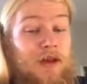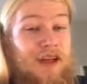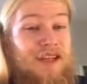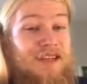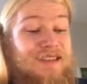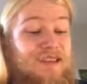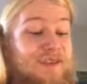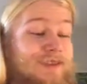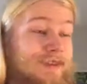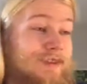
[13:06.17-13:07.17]
I guess
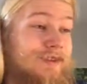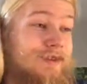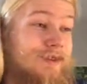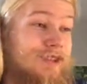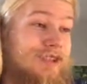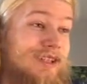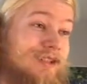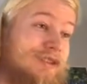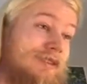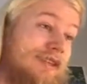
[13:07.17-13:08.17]
there's also the
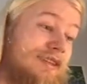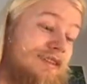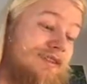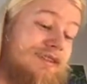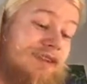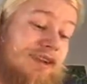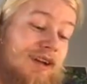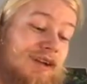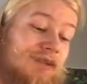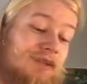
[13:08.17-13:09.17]
Shamed Undead's
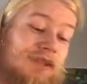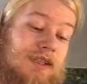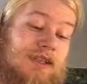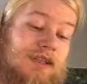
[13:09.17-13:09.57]
phylactery,